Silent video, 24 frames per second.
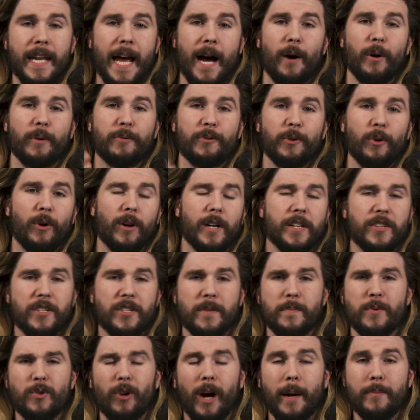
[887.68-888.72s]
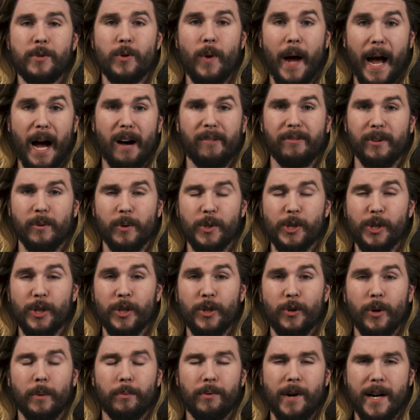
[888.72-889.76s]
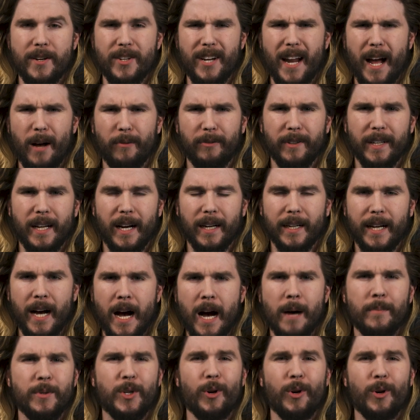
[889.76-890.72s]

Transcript: Now, if you're already subscribed to Alpha, which you can do at ProjectAlpha.com,